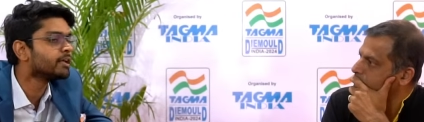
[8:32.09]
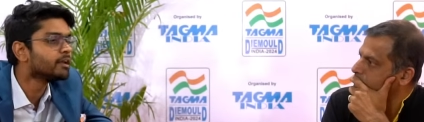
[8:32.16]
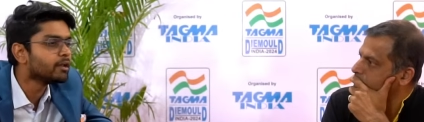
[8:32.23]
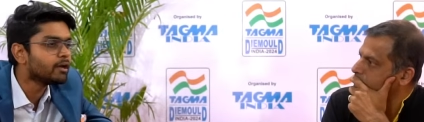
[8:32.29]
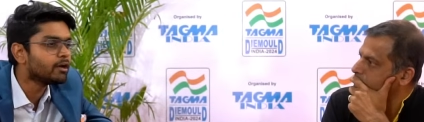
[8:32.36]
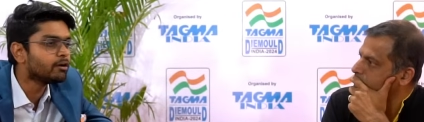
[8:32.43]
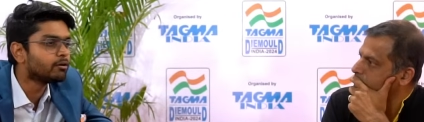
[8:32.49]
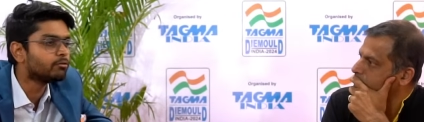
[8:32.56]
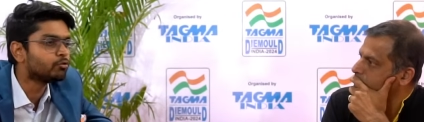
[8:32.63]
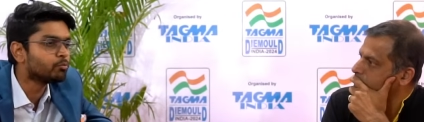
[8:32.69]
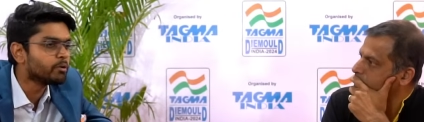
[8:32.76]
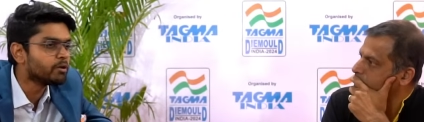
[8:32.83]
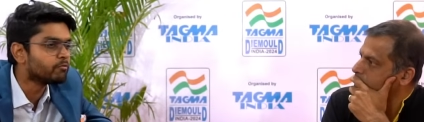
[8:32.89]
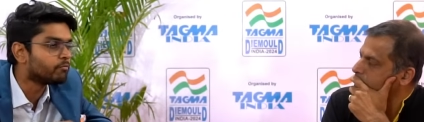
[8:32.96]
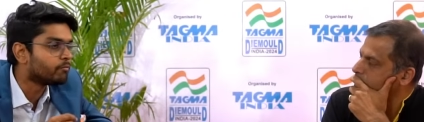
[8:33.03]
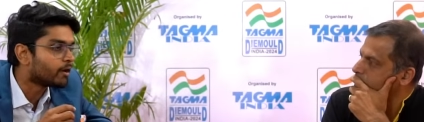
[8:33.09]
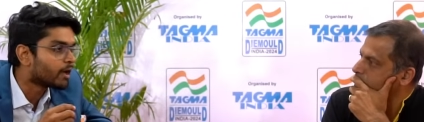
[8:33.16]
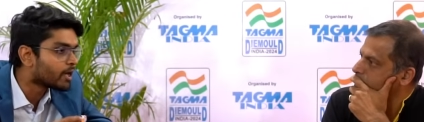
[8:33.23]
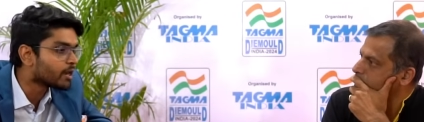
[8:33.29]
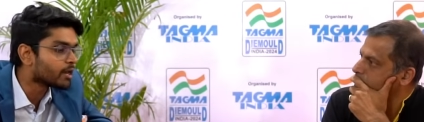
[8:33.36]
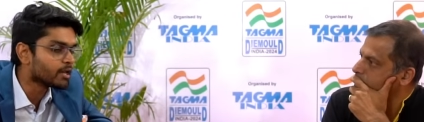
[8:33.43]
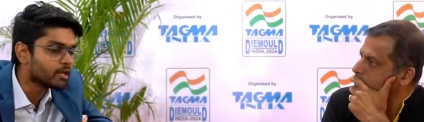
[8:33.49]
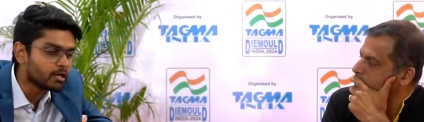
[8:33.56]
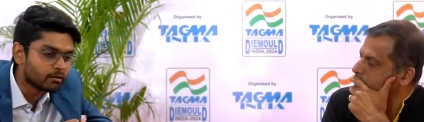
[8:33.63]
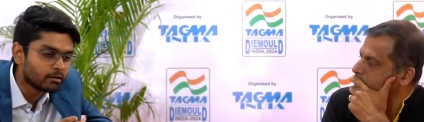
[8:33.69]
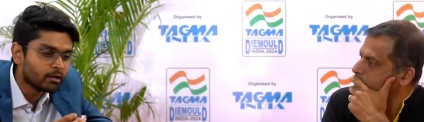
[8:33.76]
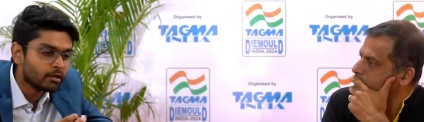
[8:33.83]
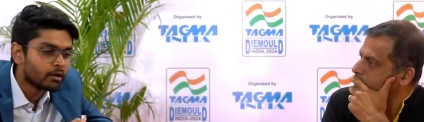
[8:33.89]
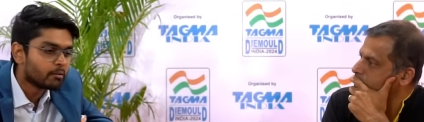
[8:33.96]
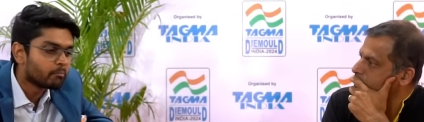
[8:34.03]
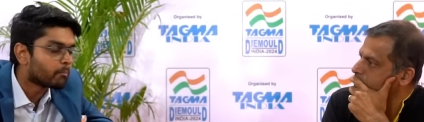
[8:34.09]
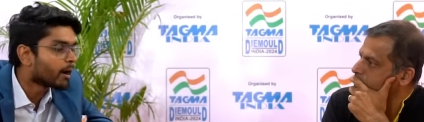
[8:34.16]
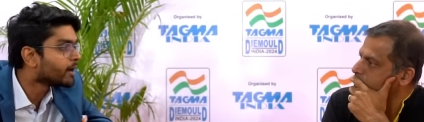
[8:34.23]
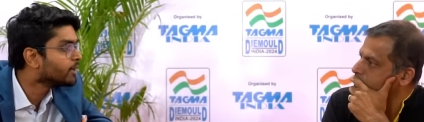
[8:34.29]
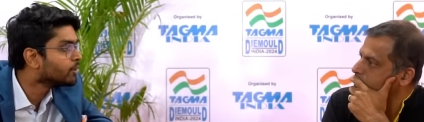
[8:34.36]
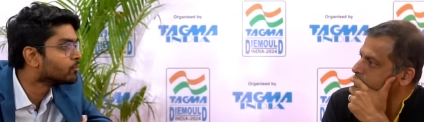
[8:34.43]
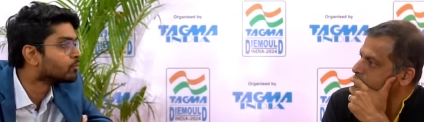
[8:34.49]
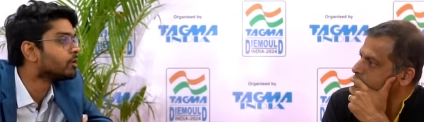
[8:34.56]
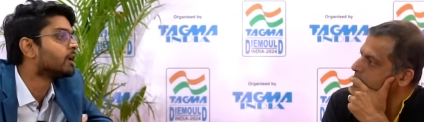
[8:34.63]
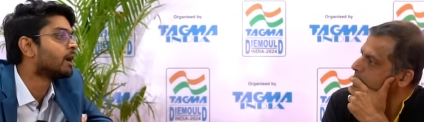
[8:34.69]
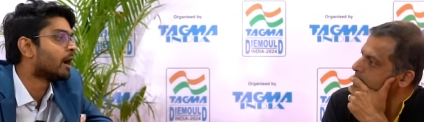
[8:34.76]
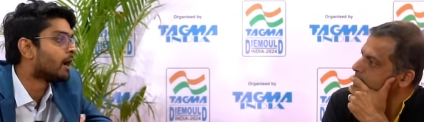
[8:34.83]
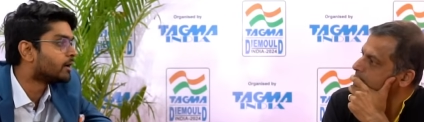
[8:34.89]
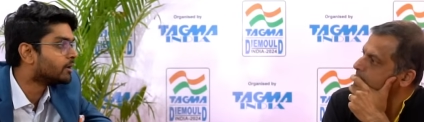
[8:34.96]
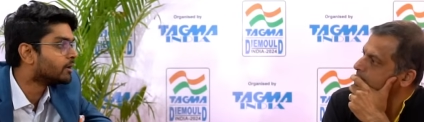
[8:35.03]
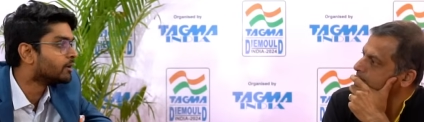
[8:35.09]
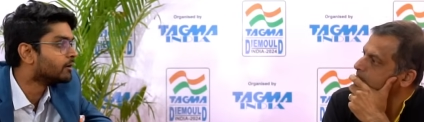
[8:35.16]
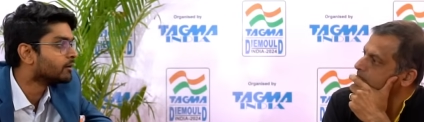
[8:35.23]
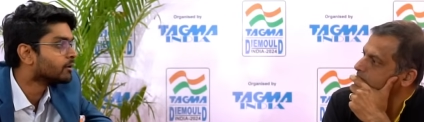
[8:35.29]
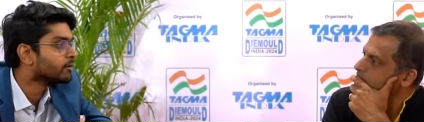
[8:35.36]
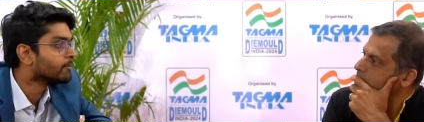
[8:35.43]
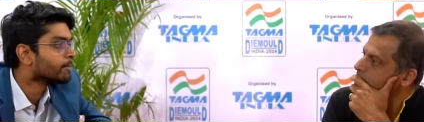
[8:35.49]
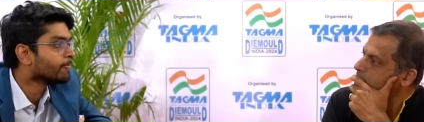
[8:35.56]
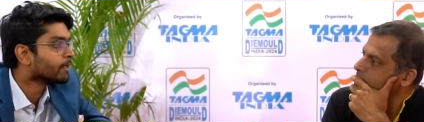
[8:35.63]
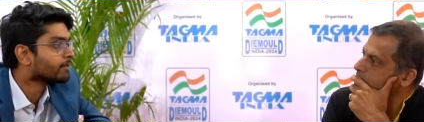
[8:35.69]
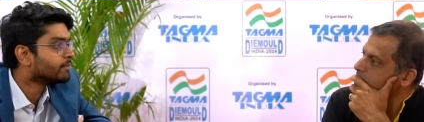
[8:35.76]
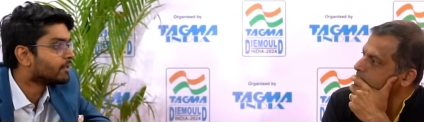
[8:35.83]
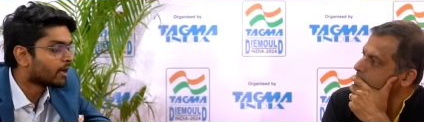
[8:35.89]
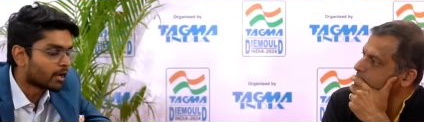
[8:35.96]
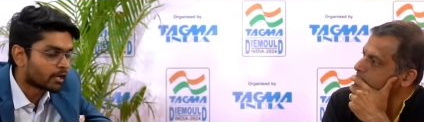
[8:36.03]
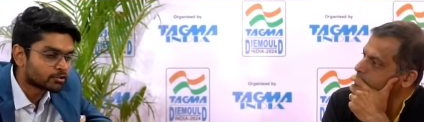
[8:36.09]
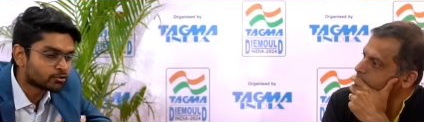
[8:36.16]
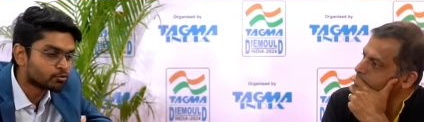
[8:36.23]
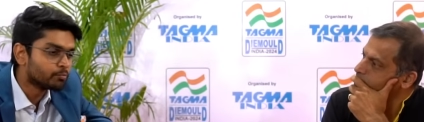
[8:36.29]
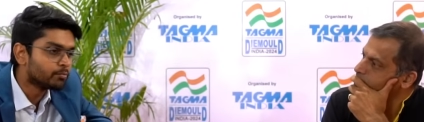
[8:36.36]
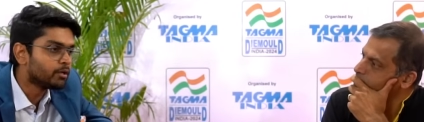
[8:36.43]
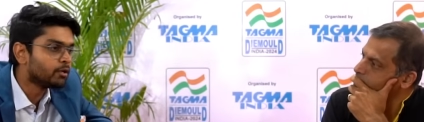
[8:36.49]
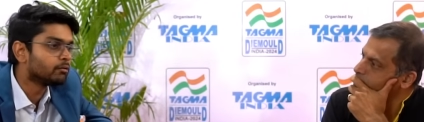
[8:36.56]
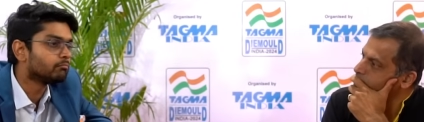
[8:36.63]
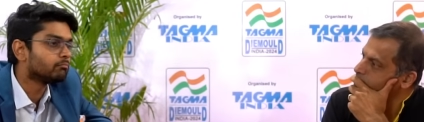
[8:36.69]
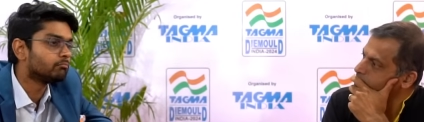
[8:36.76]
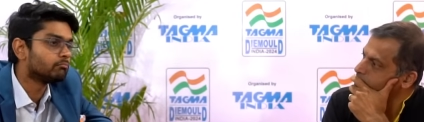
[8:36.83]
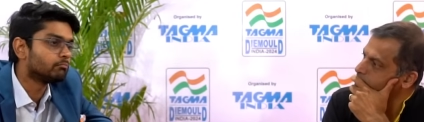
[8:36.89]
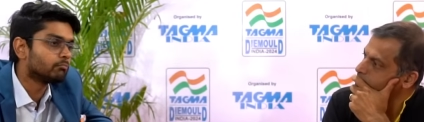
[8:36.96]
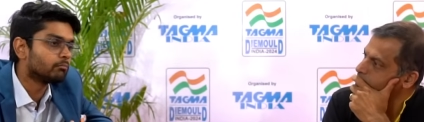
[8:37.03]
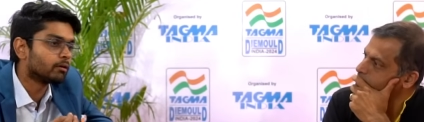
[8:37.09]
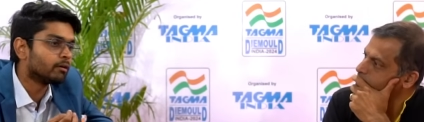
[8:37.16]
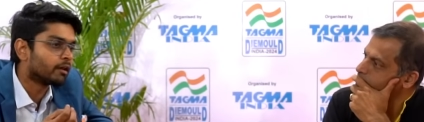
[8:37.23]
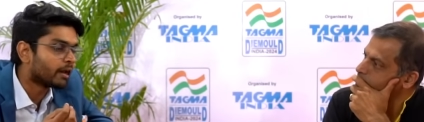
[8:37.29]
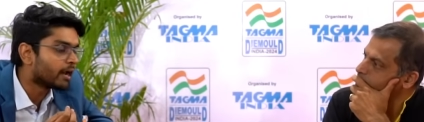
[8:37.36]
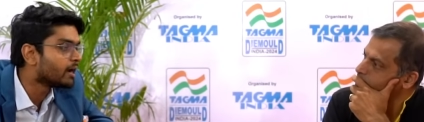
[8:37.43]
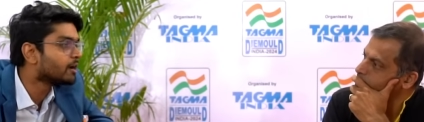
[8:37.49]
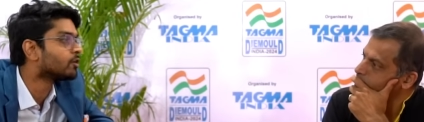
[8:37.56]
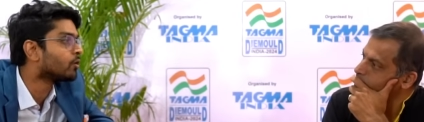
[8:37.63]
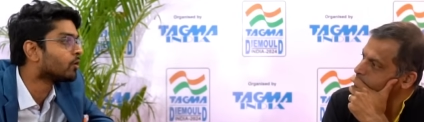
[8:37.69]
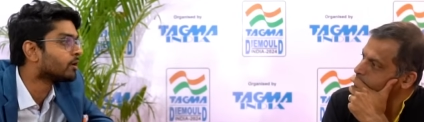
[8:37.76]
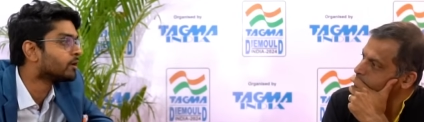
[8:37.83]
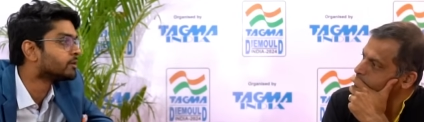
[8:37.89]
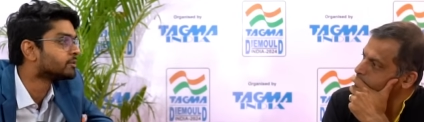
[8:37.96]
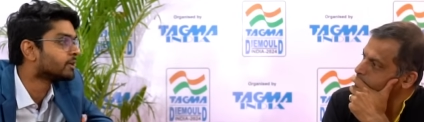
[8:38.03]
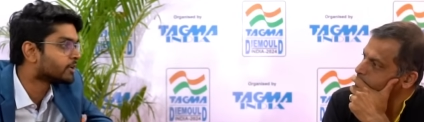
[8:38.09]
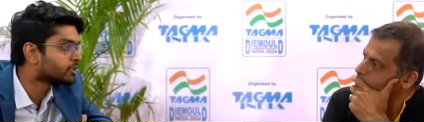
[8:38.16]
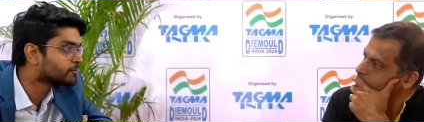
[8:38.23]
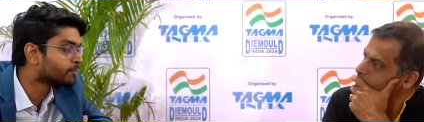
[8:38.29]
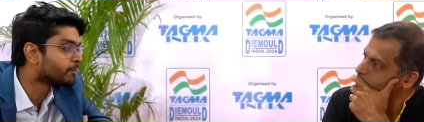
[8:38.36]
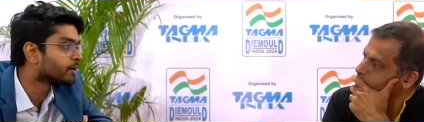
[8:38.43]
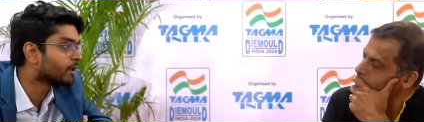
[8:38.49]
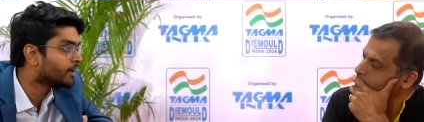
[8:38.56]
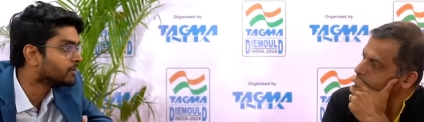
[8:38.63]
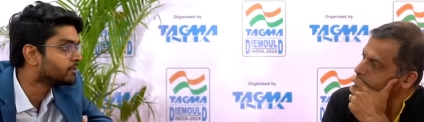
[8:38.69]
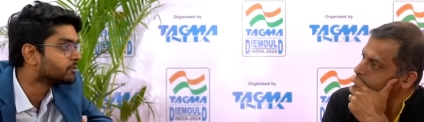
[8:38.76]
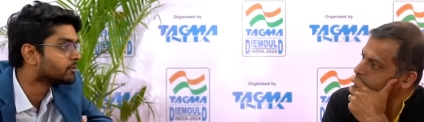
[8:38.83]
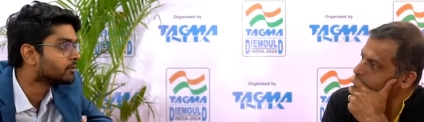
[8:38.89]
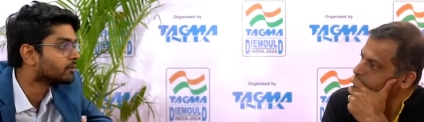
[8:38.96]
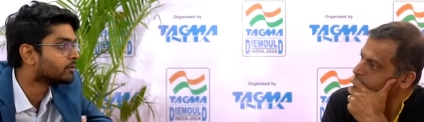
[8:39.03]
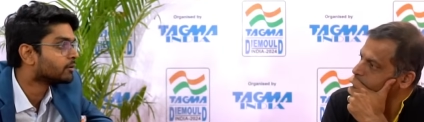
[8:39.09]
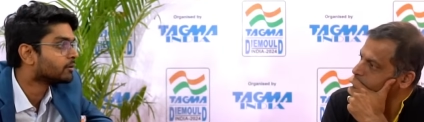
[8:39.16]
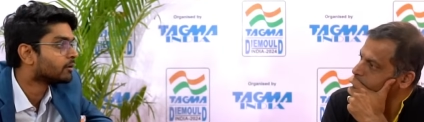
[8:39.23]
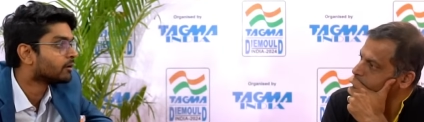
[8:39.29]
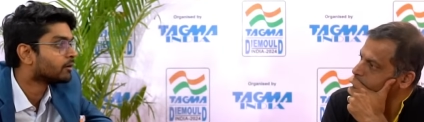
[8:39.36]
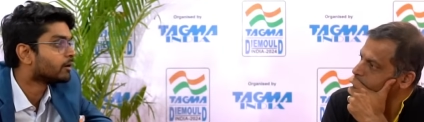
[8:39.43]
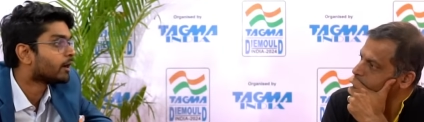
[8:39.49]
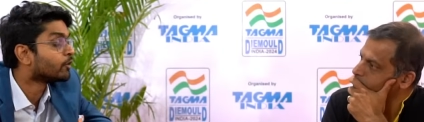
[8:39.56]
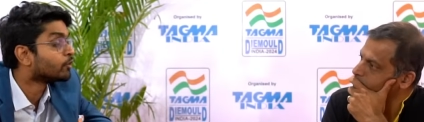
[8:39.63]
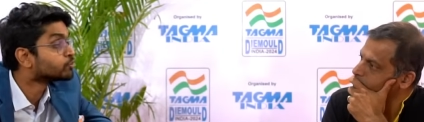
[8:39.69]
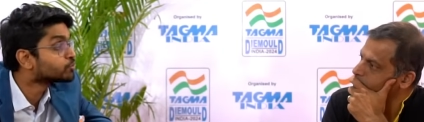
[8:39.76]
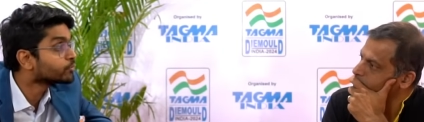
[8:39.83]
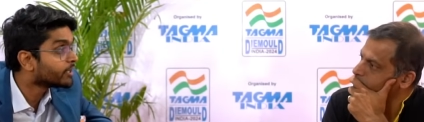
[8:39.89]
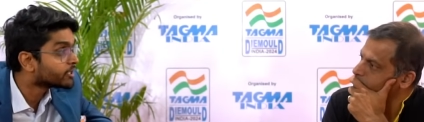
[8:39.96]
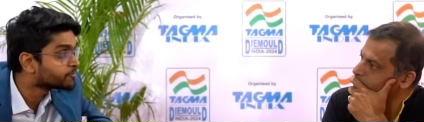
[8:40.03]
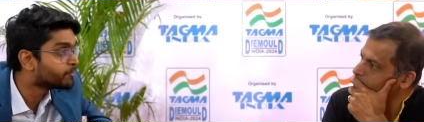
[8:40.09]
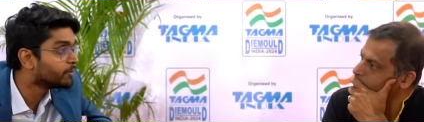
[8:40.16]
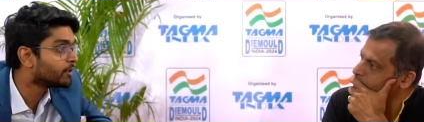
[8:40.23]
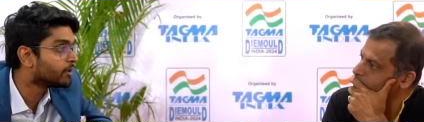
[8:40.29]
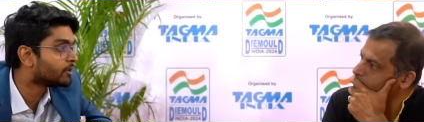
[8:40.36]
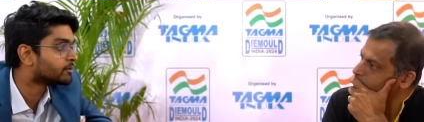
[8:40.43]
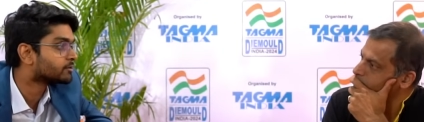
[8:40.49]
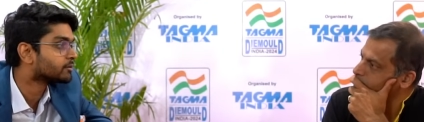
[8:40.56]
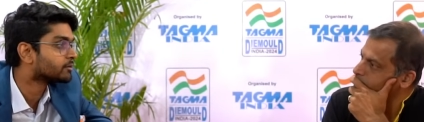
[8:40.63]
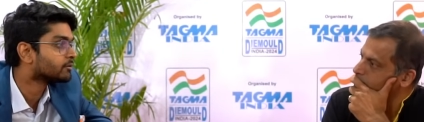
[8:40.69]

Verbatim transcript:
Speaker 1: They need to be very minutely handled. There has to be great knowledge and expertise and also experience.